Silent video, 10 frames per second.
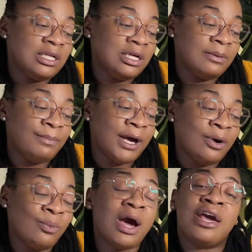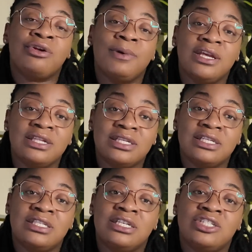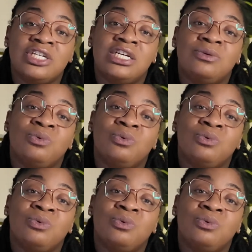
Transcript: about why they're making the decision,